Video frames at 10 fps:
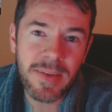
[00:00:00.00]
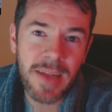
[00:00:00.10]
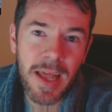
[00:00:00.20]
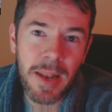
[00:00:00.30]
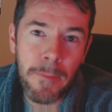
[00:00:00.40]

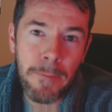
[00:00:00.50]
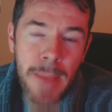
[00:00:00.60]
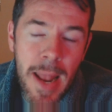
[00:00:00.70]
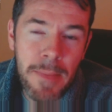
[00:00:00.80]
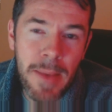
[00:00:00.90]
had
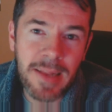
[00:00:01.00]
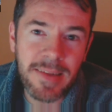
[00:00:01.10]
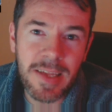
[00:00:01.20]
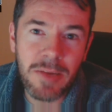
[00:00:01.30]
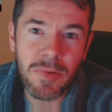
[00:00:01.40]
many, many
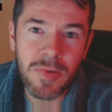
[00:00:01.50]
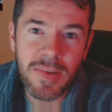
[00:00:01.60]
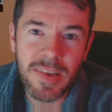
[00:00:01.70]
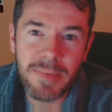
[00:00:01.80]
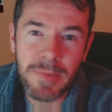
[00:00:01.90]
sequels
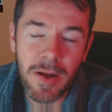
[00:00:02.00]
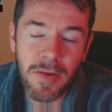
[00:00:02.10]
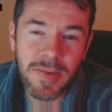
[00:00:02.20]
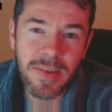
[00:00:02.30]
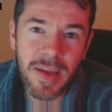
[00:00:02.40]
and
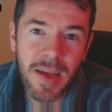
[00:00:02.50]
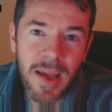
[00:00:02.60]
spin-offs,